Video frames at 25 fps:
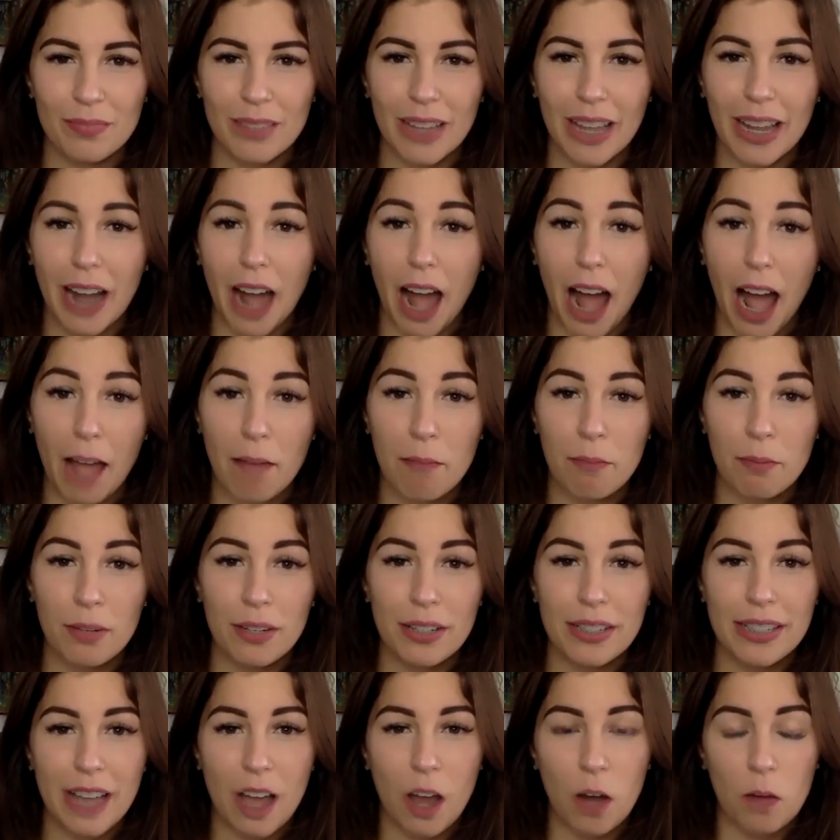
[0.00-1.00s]
And I
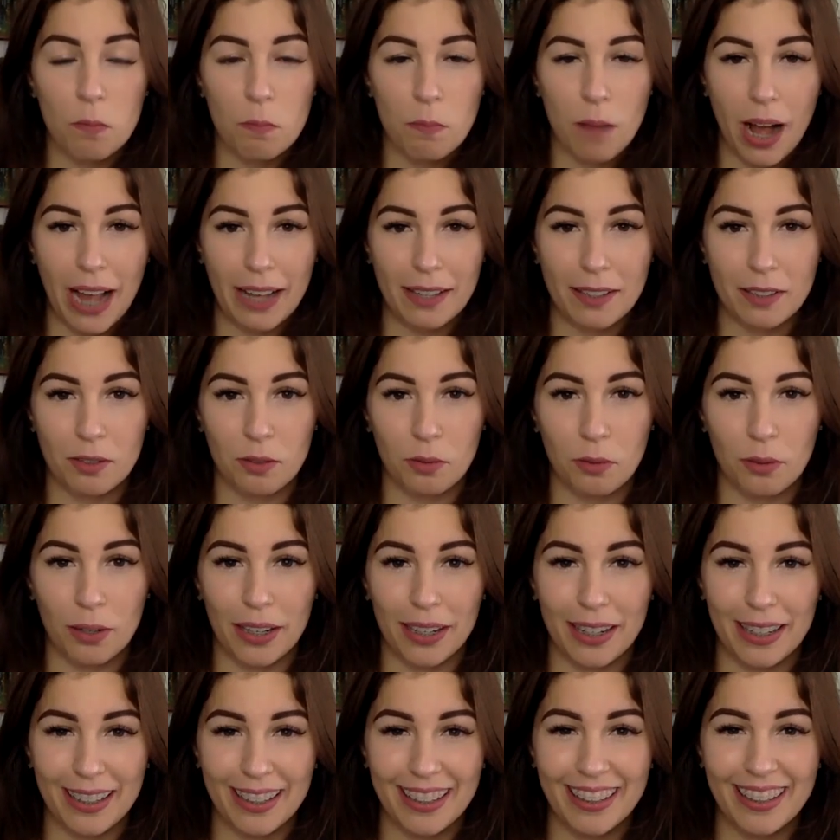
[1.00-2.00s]
put down my
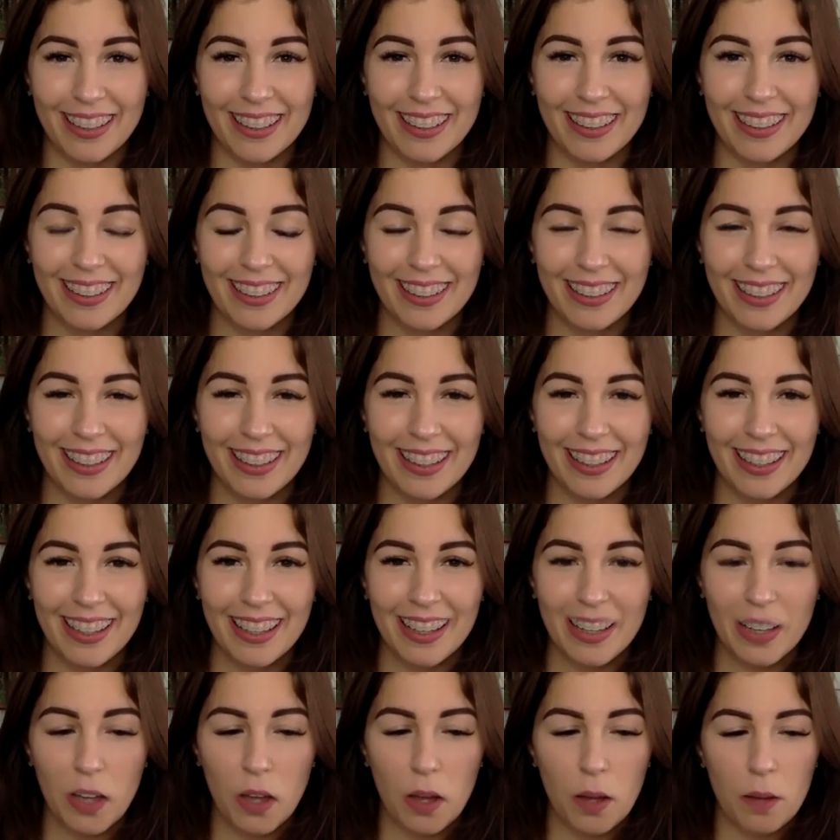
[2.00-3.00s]
sword
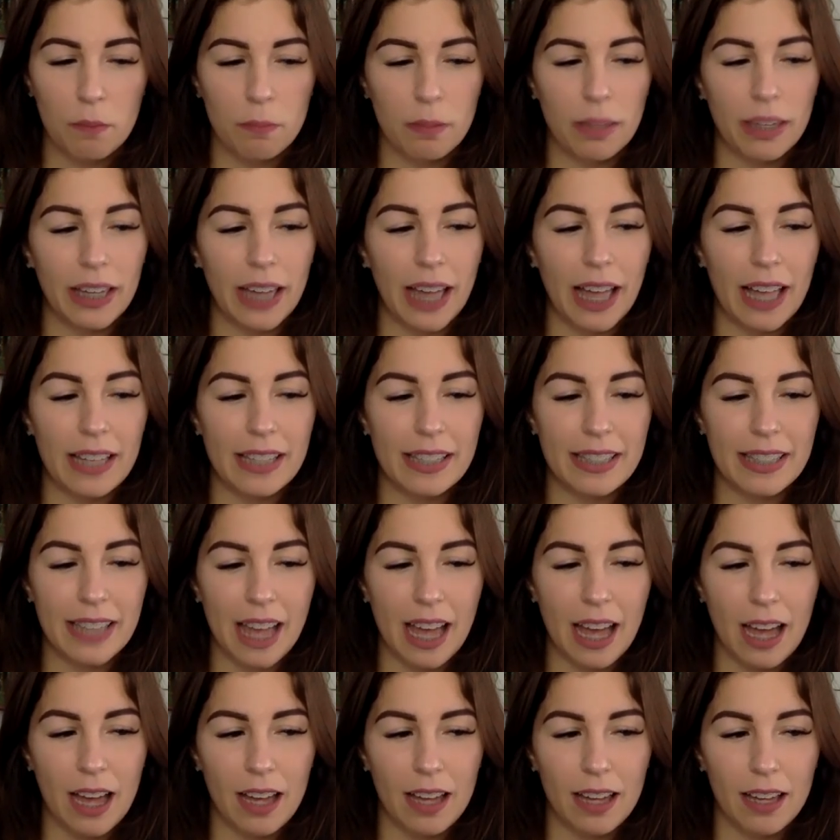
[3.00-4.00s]
because
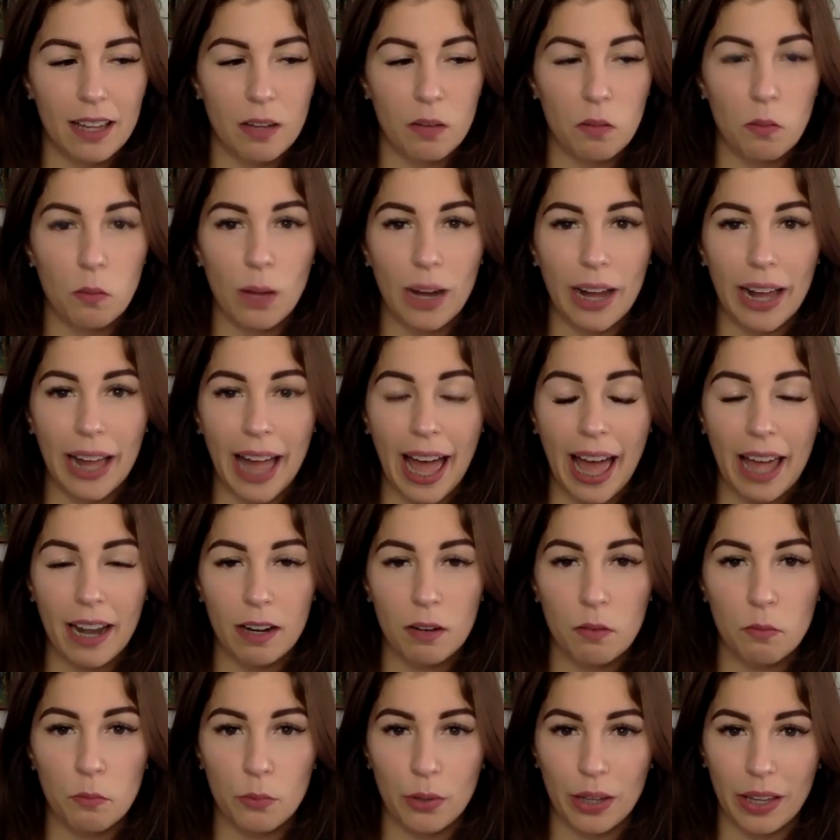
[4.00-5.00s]
what I
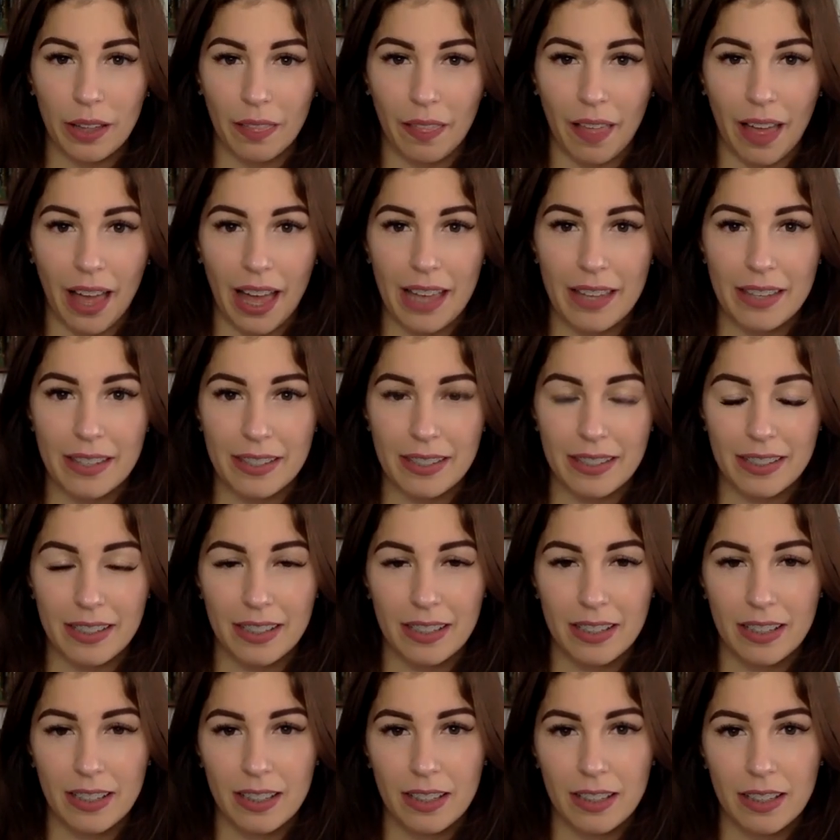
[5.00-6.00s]
hadn't realized
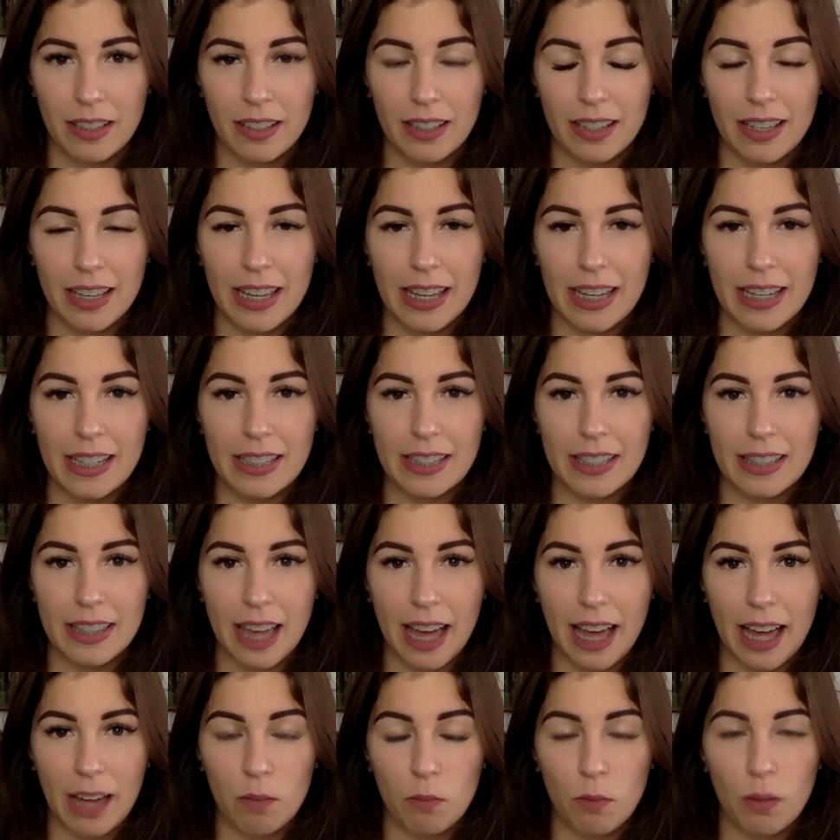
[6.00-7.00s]
is
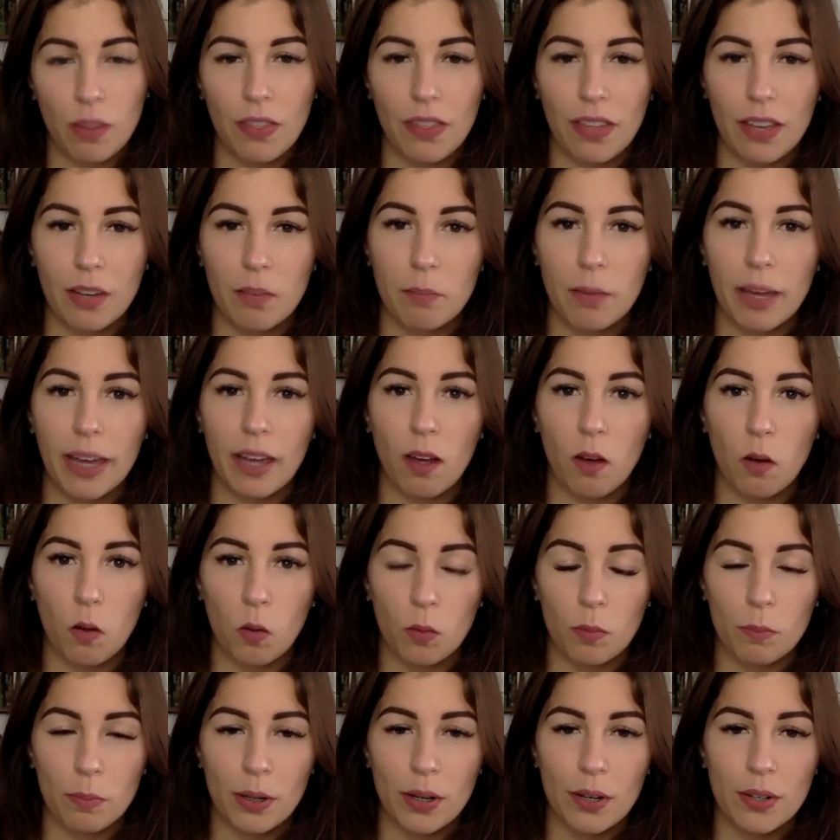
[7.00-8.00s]
that within my
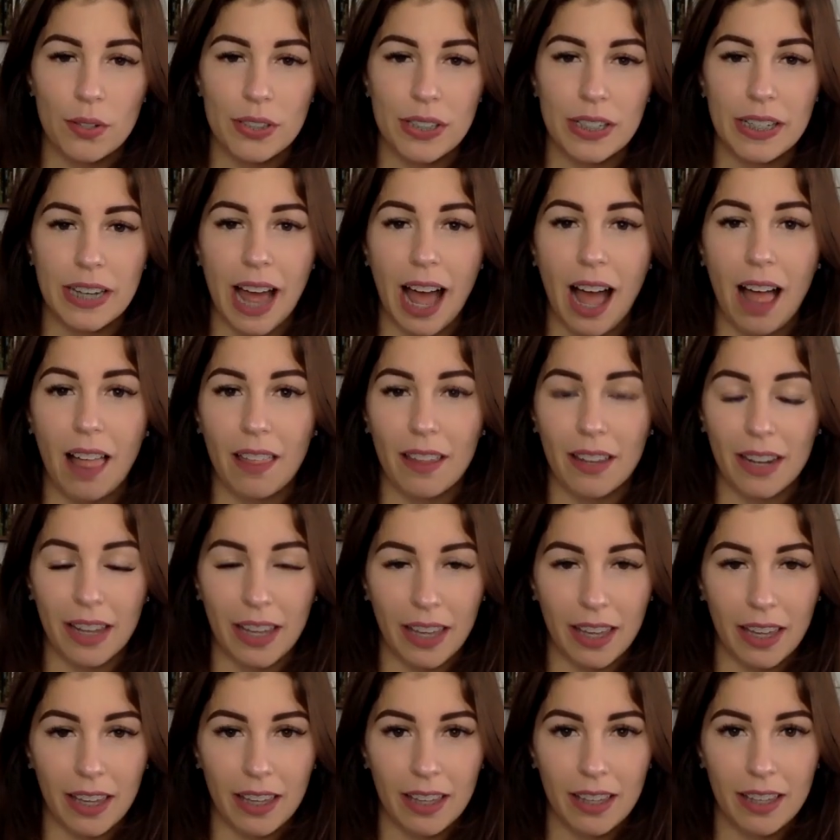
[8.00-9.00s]
own
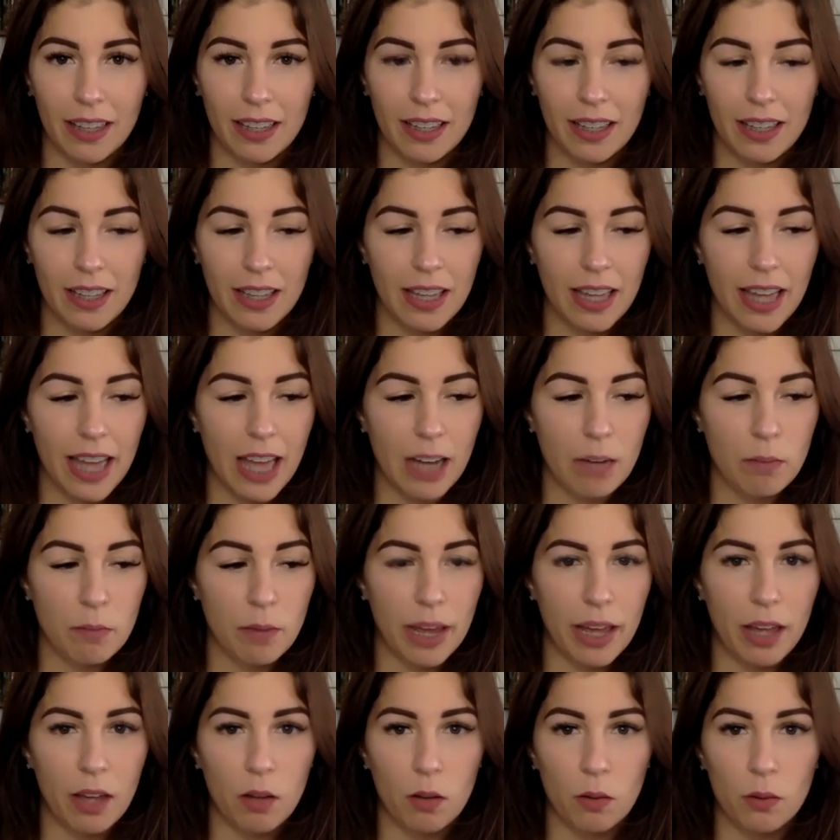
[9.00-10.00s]
personality and
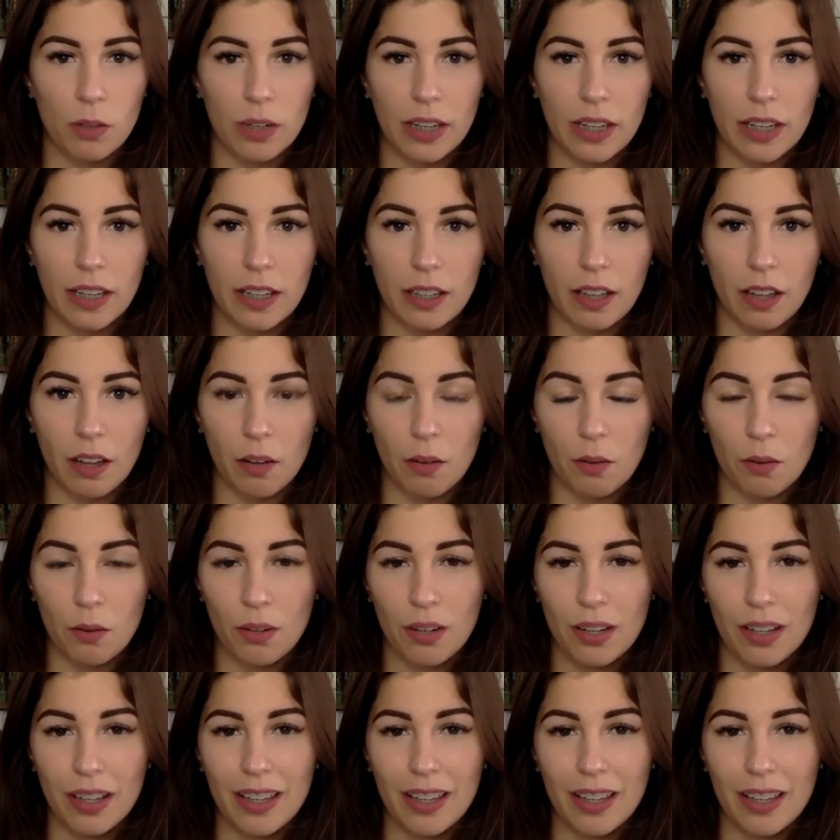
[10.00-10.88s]
my own ego,